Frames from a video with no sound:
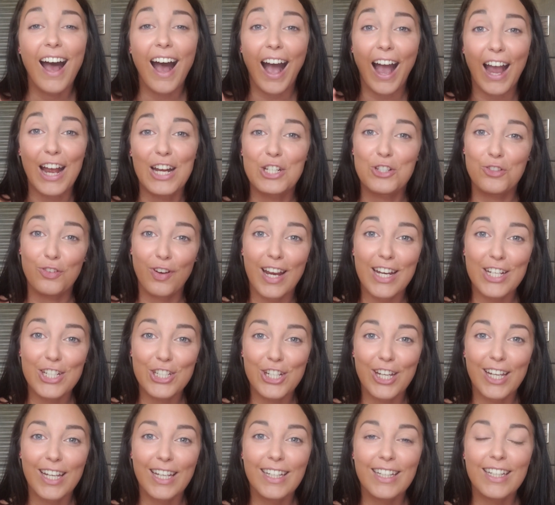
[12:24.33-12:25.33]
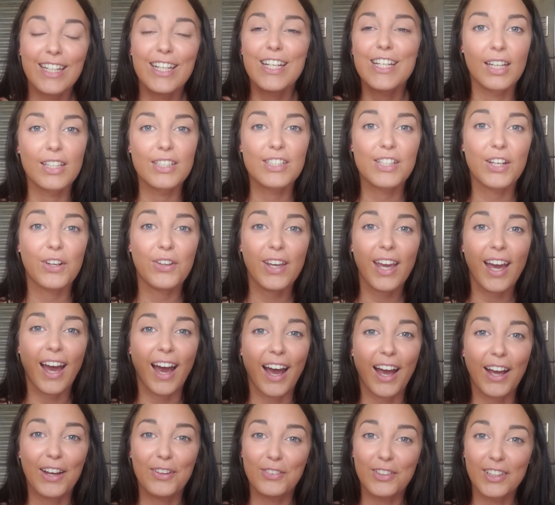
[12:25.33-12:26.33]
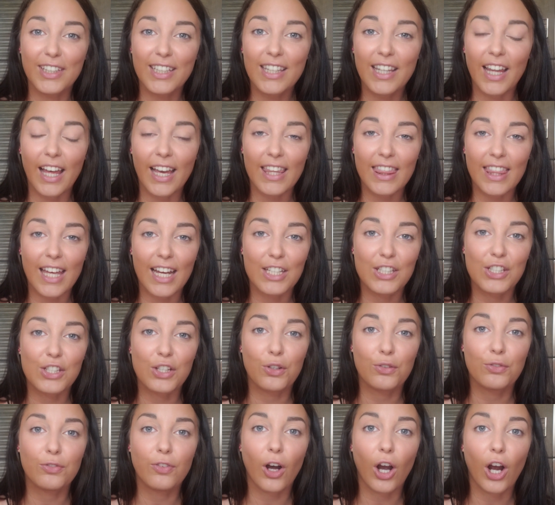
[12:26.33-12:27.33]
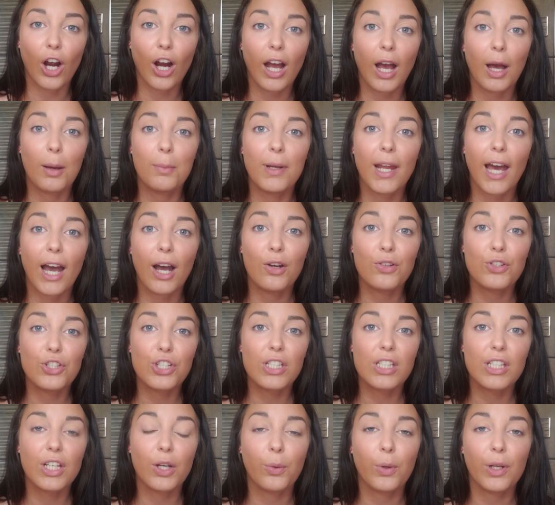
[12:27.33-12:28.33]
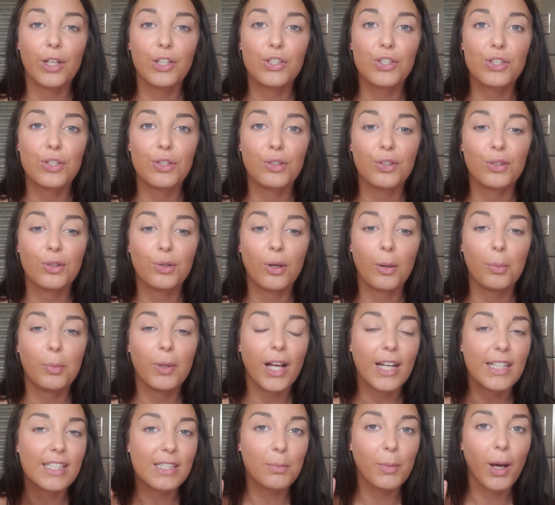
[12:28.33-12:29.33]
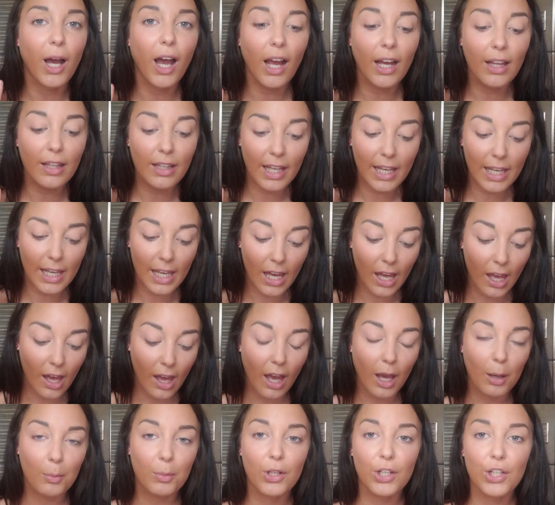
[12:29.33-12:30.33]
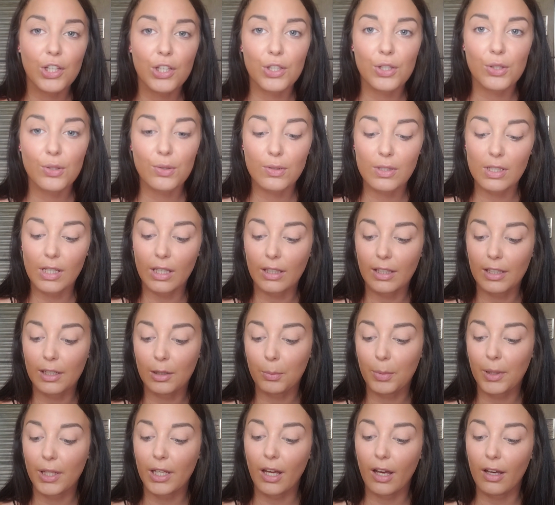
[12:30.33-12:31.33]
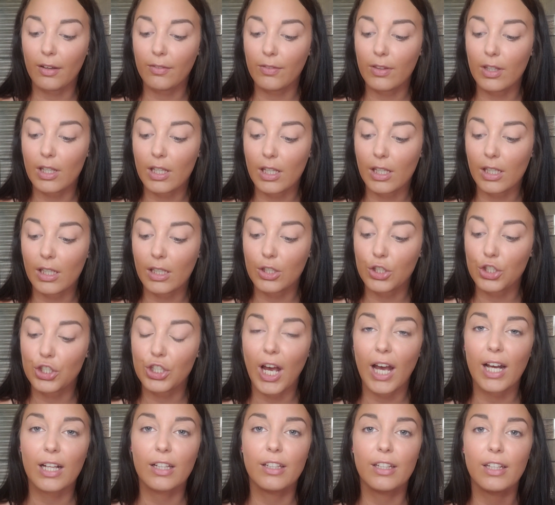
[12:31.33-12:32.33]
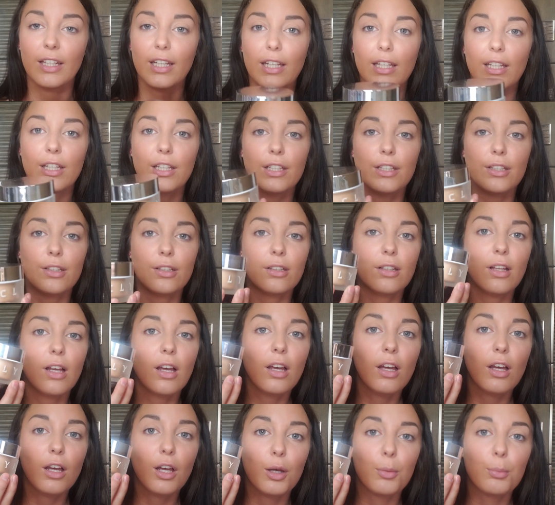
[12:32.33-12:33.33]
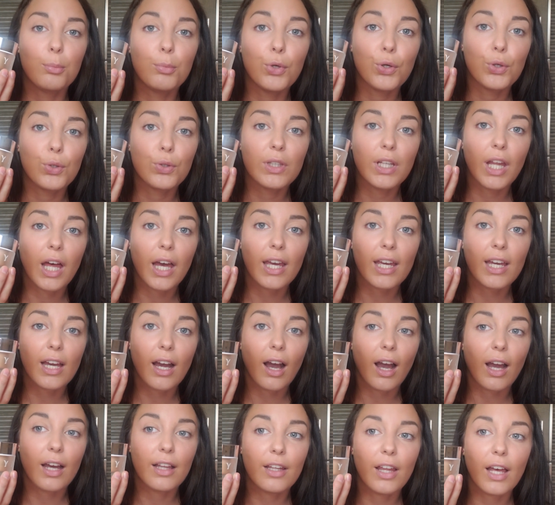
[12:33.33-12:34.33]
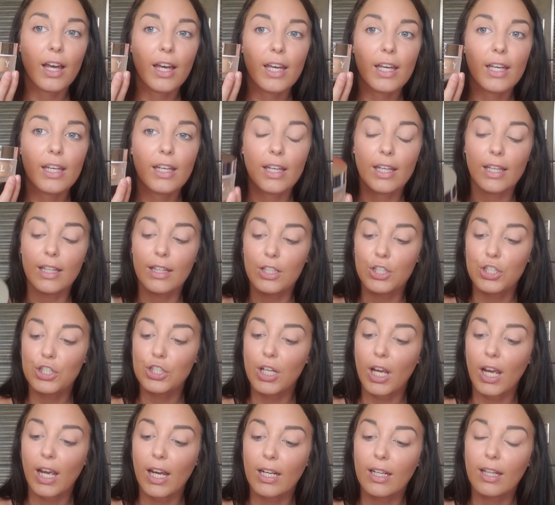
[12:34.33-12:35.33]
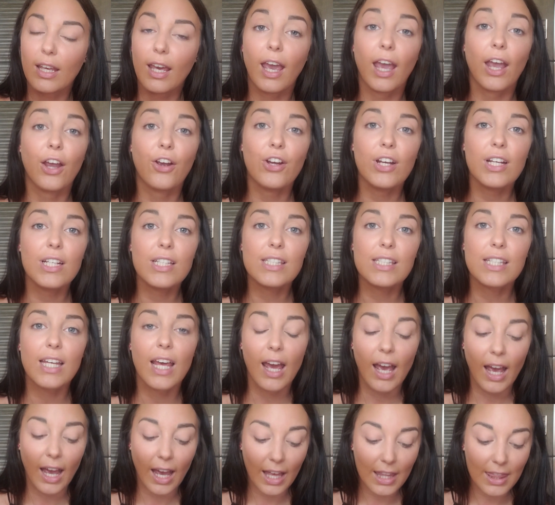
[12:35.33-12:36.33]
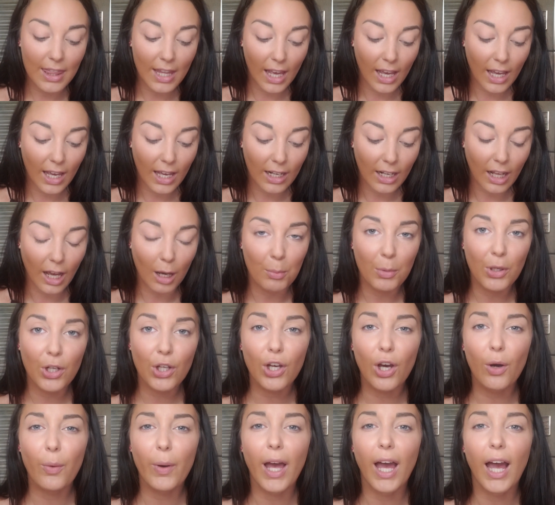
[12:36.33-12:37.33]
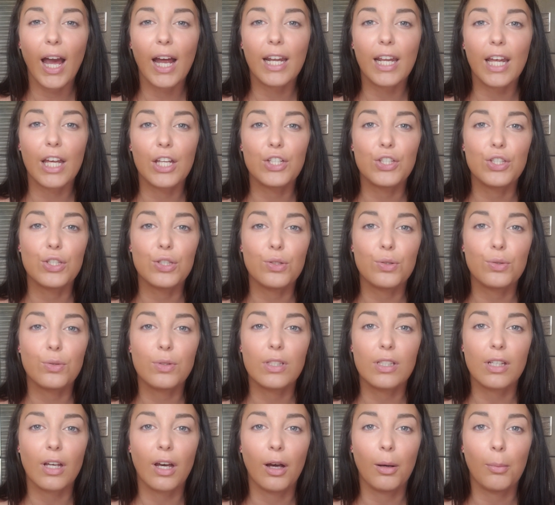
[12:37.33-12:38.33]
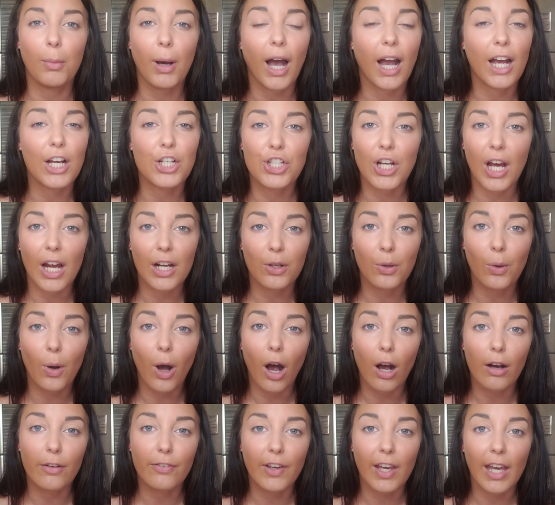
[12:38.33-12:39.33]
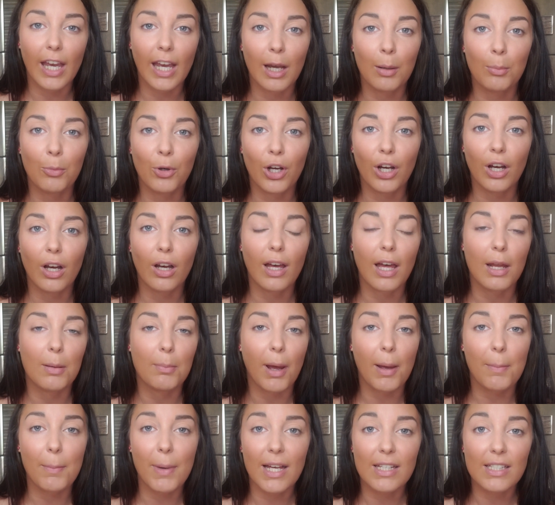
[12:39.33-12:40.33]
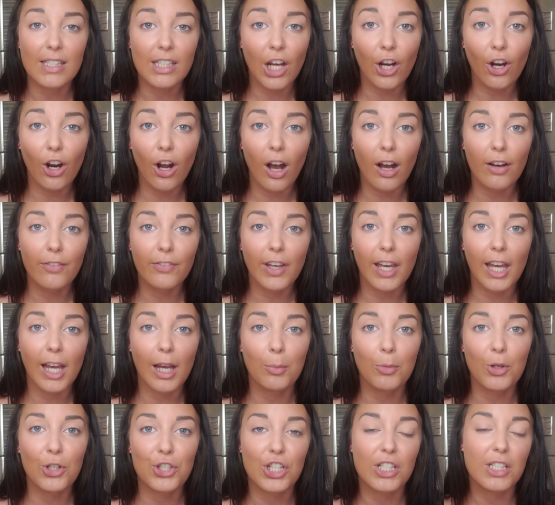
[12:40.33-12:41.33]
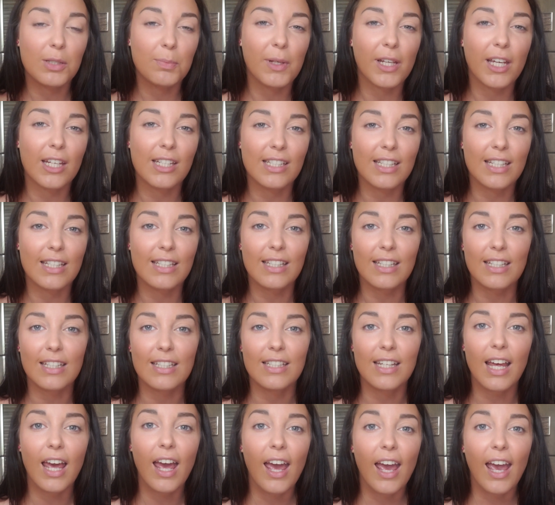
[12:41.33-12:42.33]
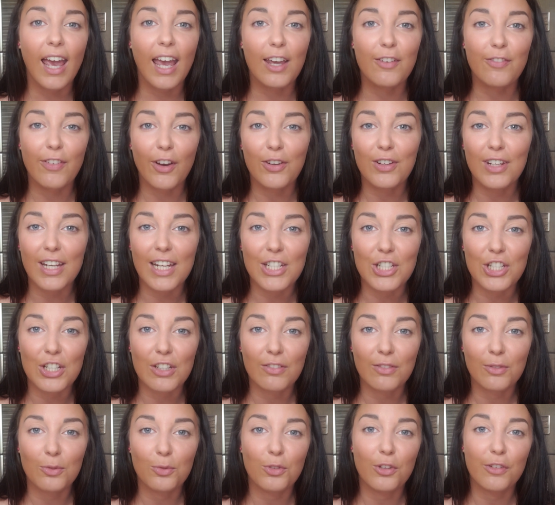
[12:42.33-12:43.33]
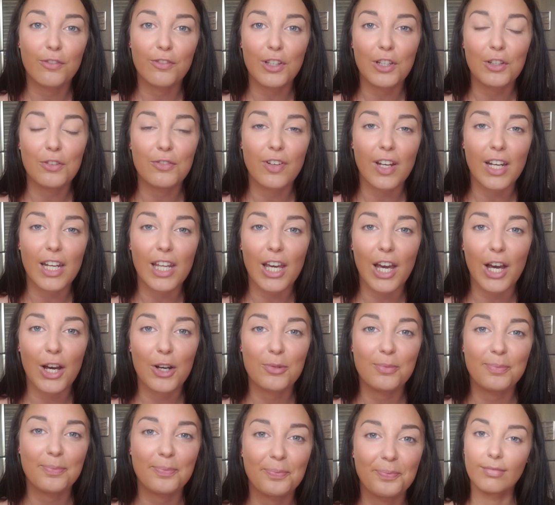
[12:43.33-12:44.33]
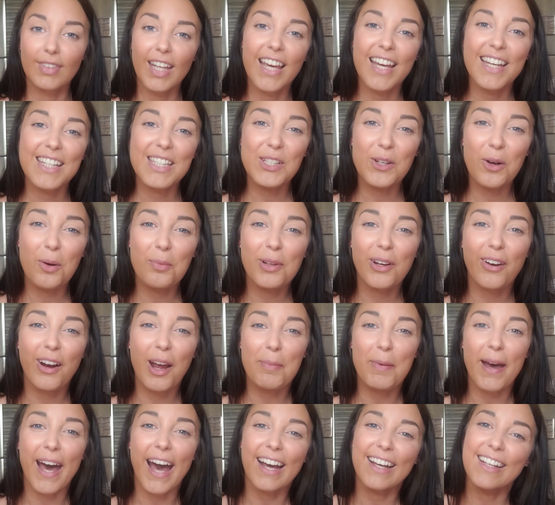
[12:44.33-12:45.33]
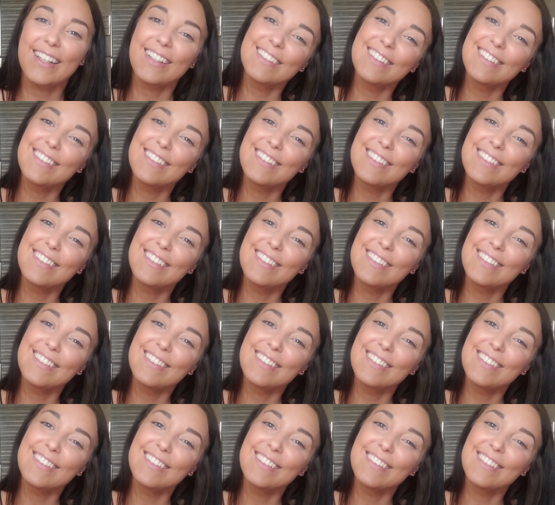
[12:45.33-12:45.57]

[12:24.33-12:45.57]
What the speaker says: hydration. So yeah, I really like that so far. I'm now just going to apply some highlight. I'm going to use a little bit of the Jaclyn Hill Mood Light highlight in the shade Carats, and then I'm going to go ahead and do some eyeshadow off camera and my mascara off camera just because this is a foundation review video. So I'll be right back.